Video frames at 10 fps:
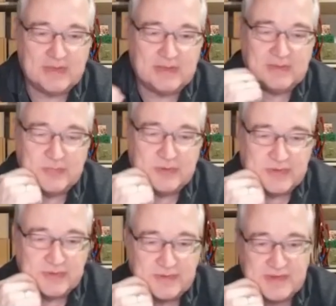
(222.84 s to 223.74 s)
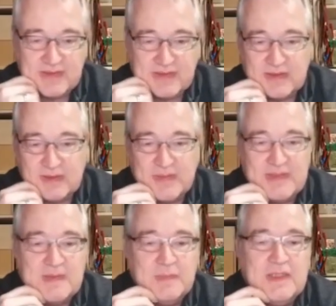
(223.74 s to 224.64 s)
produced
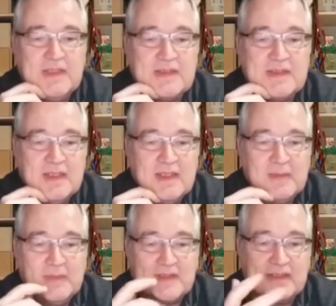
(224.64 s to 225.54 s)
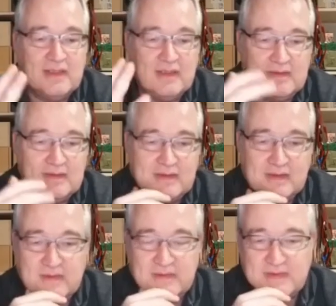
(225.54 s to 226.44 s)
PCBs, but still
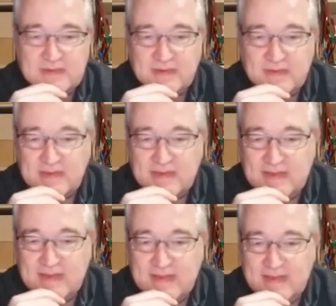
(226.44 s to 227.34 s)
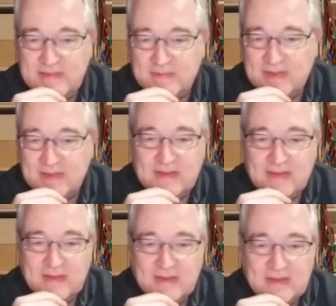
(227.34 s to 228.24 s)
those are the days when
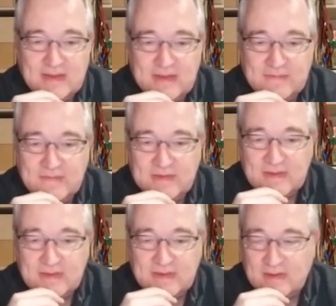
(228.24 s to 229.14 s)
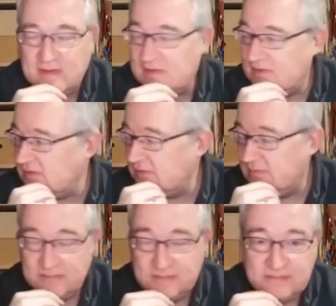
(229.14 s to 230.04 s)
even the
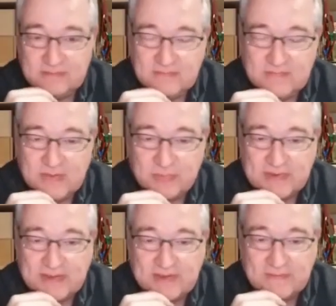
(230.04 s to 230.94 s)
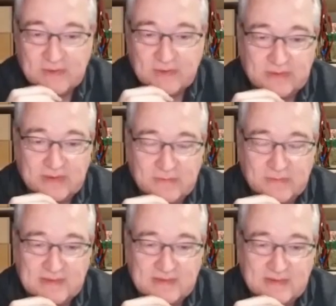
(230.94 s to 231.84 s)
protective coating
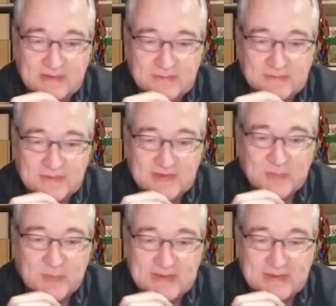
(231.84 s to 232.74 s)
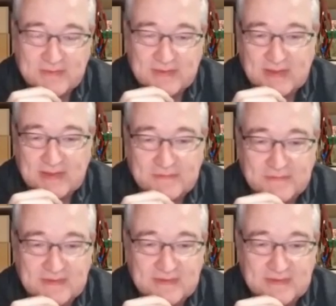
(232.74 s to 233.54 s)
was expensive, and I left it.